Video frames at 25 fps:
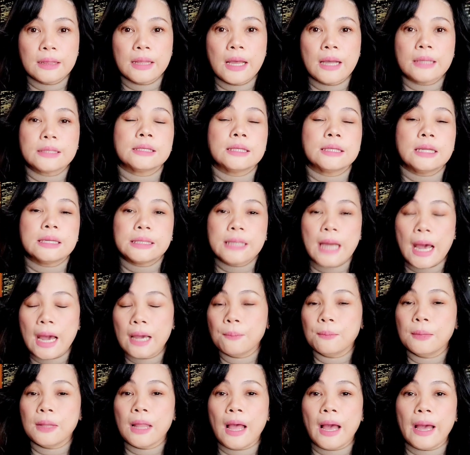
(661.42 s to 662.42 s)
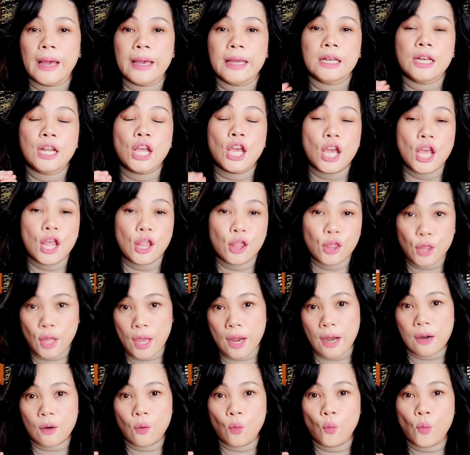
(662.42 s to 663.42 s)
that's the timeline in
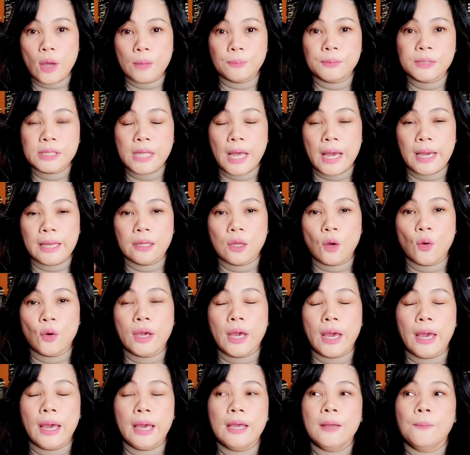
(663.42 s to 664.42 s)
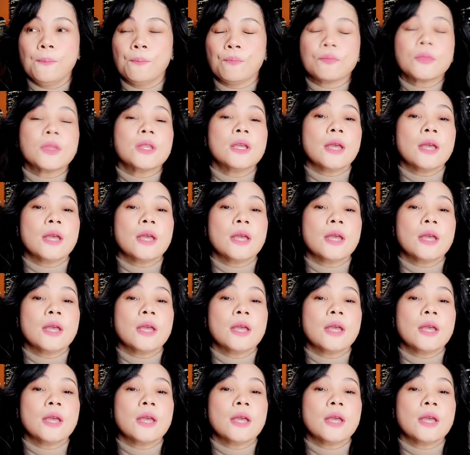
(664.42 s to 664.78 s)
their website, okay?